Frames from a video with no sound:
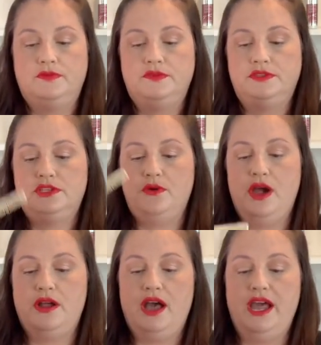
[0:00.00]
So
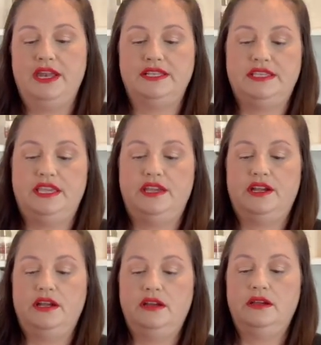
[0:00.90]
our guide is
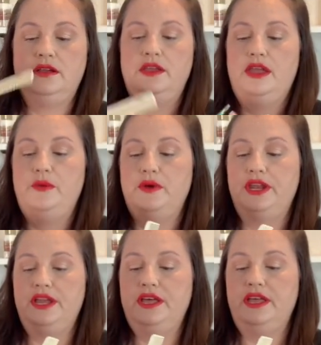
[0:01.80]
here, and we're
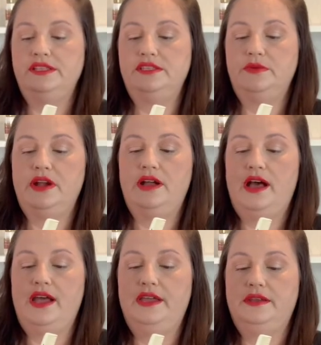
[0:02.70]
gonna cut to our
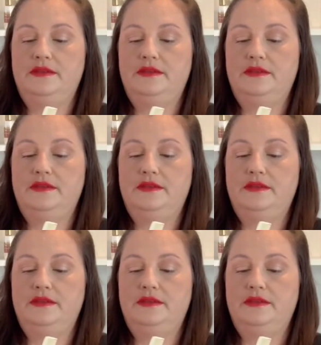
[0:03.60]
guide.